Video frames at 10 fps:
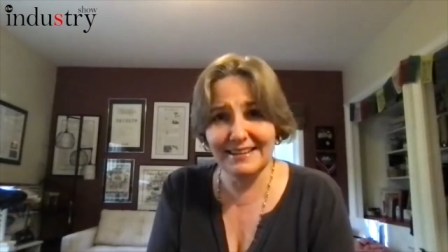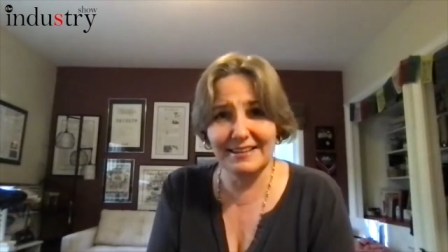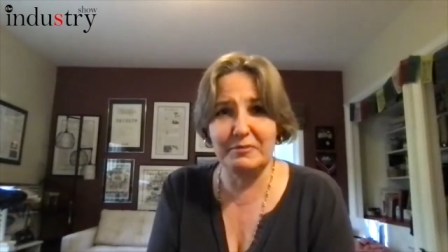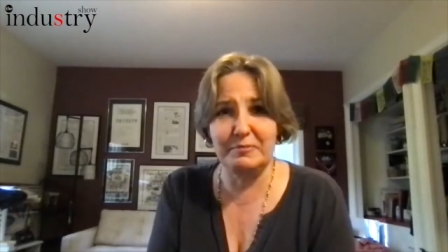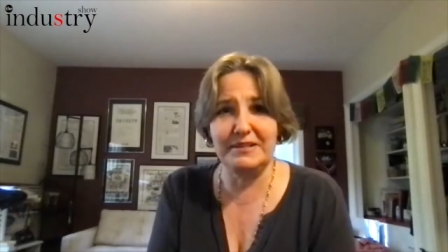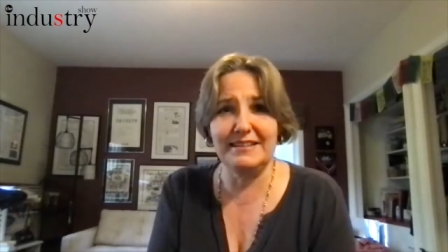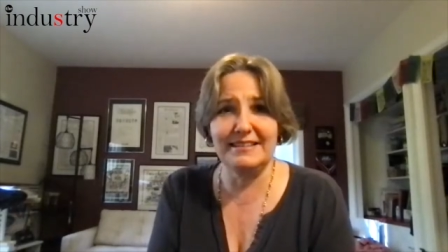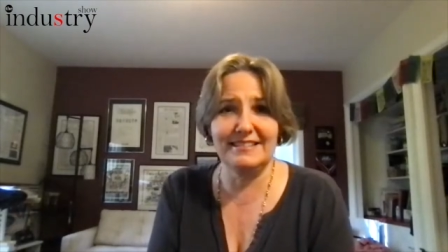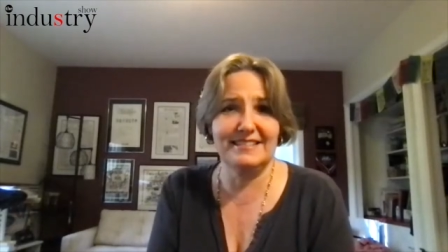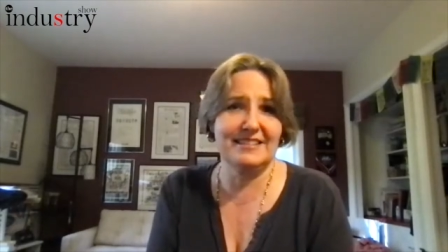
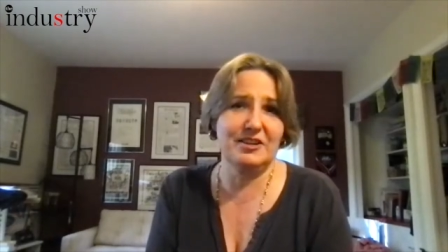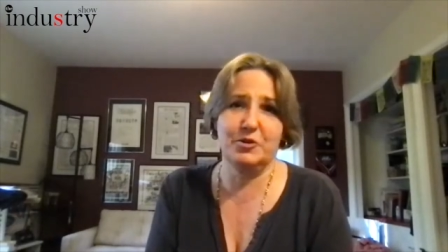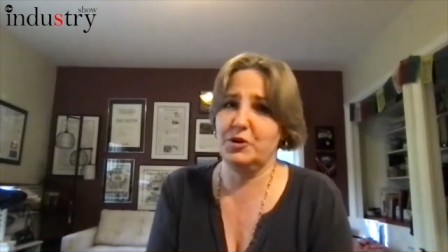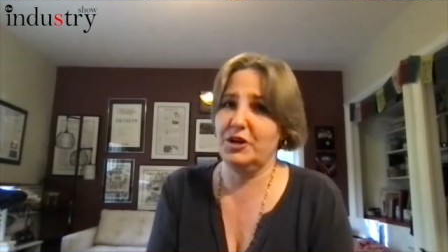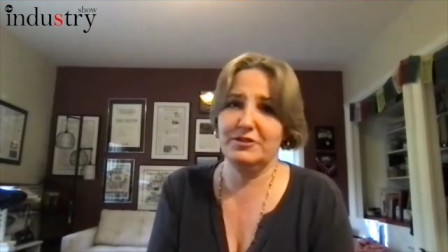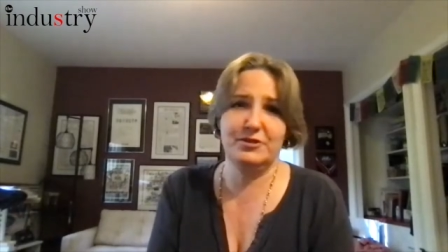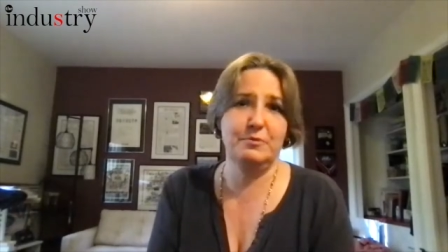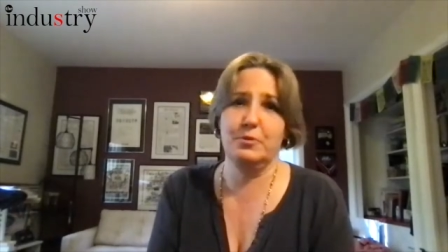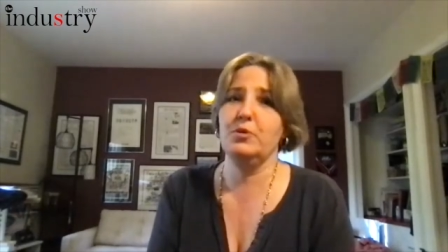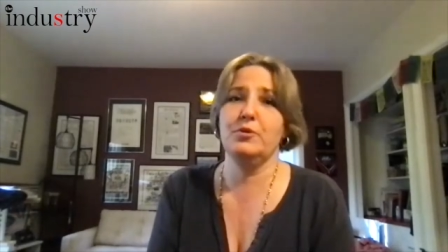companies across the
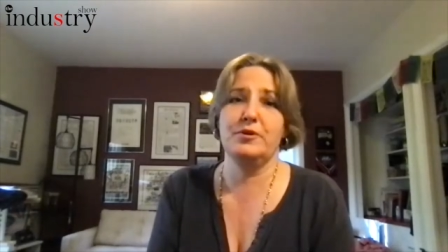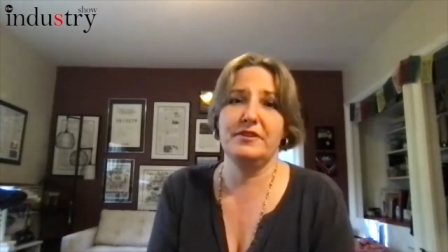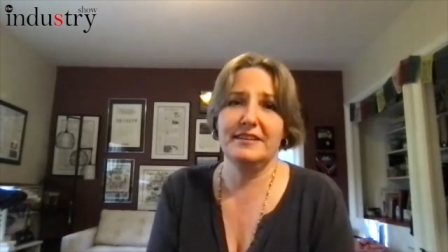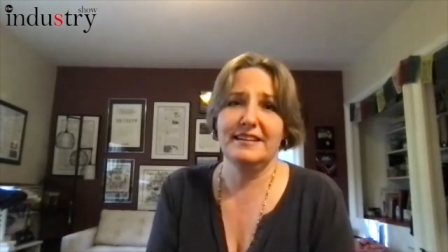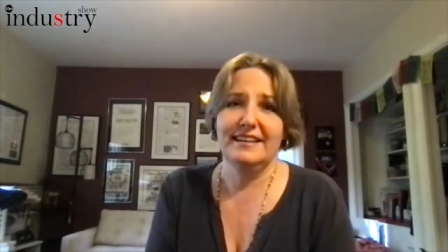board